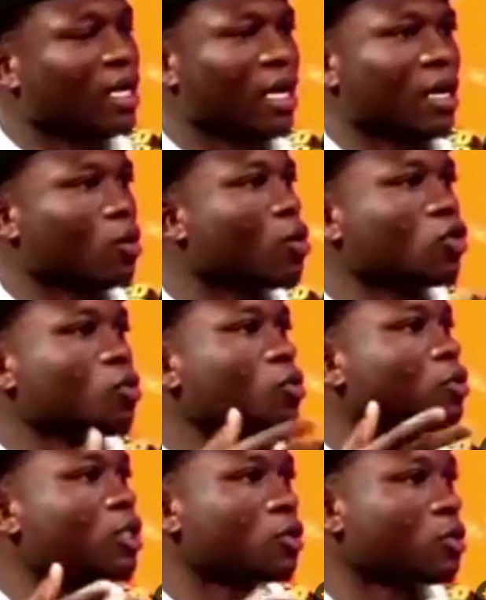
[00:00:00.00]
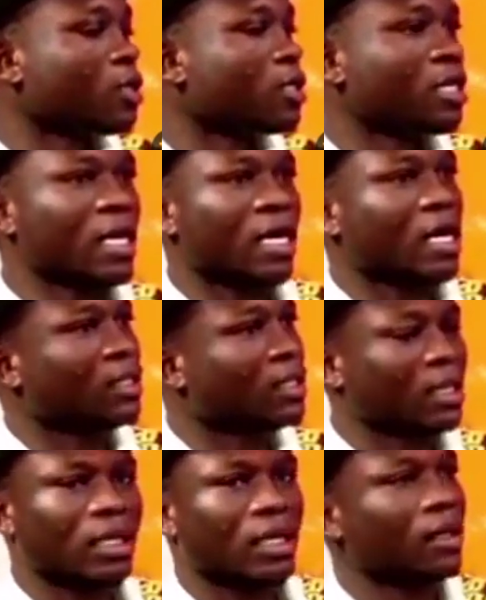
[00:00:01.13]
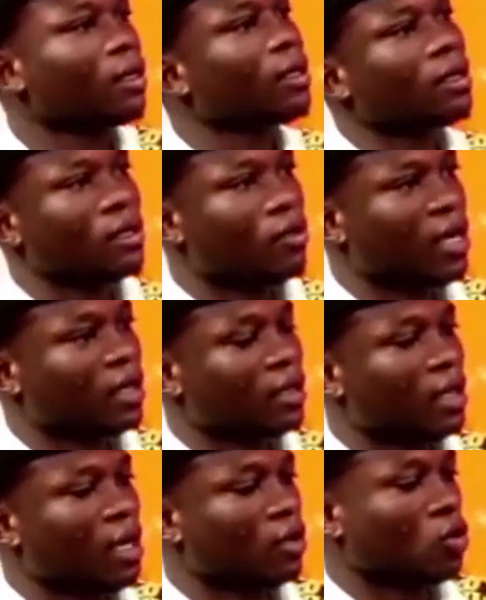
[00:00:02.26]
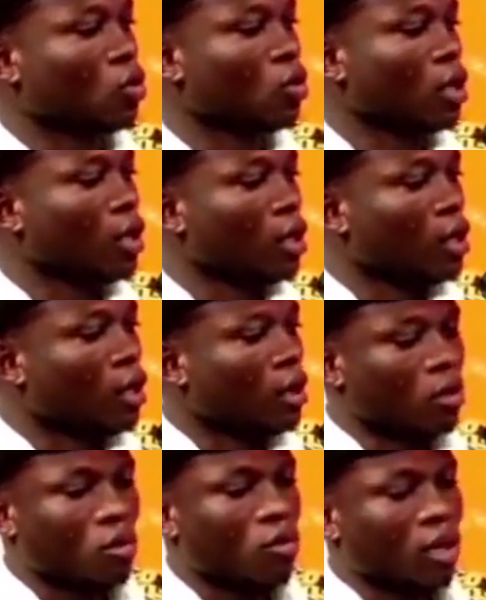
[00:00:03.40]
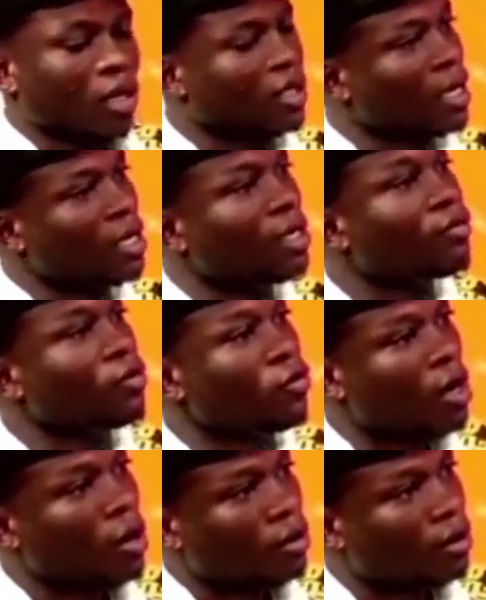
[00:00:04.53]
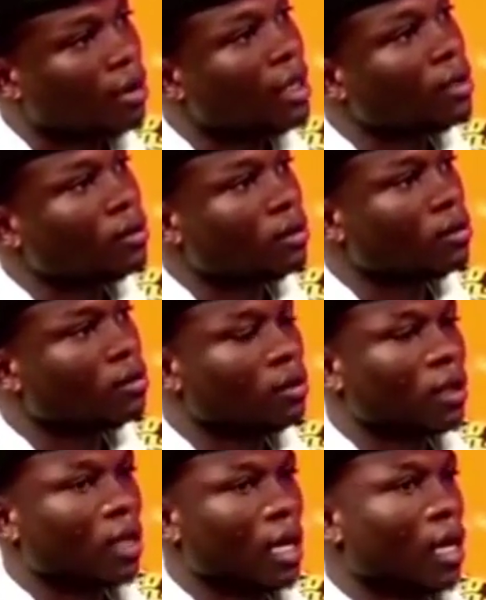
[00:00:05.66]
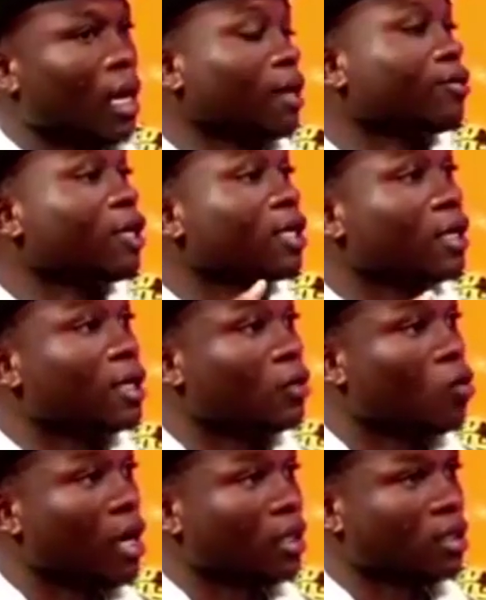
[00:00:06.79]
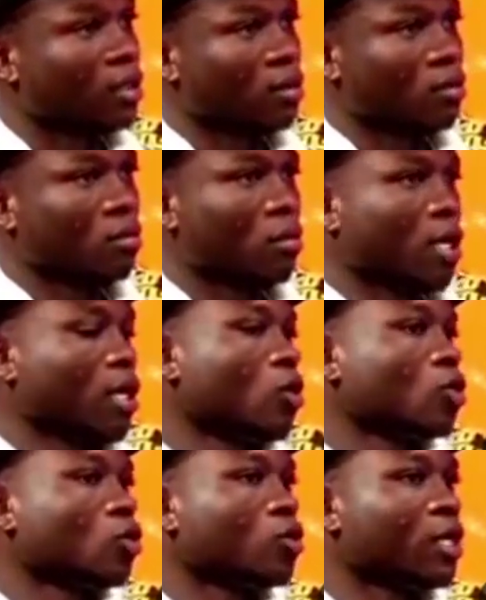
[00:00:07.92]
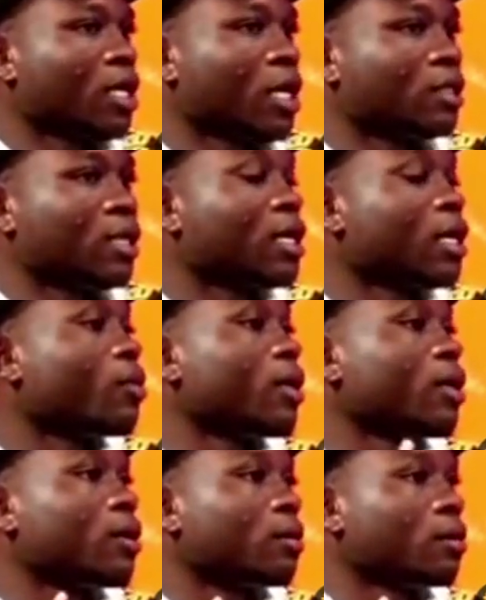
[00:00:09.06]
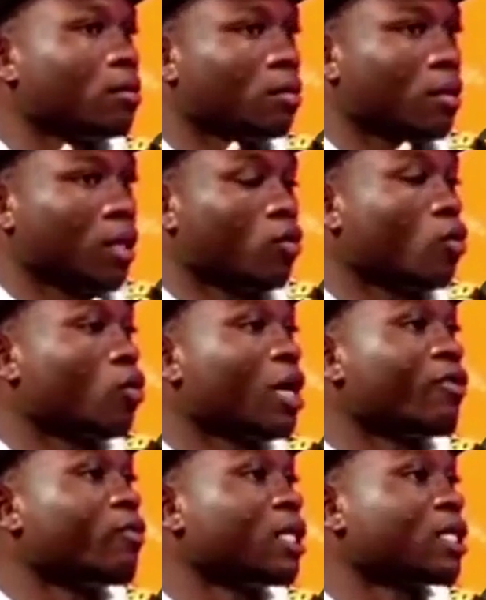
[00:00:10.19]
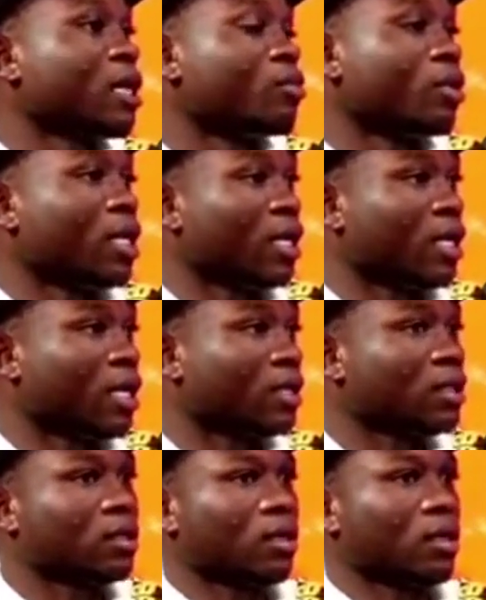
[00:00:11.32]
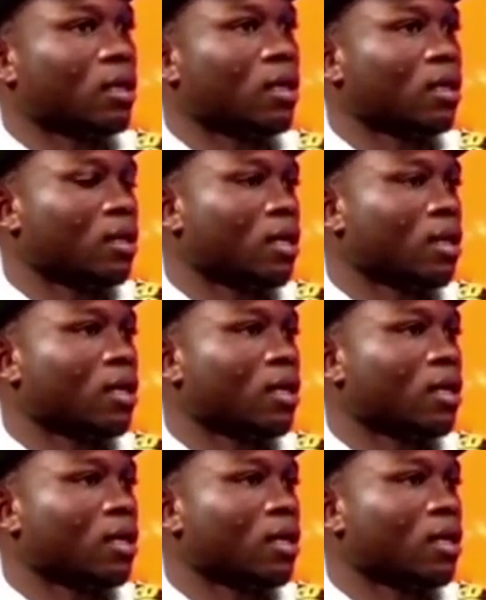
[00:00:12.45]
are contributing to it, Yananse and the rest. And so when it's an individual thing, I think it works. But then also we can't take away the role government can play in it. Mm. And uh,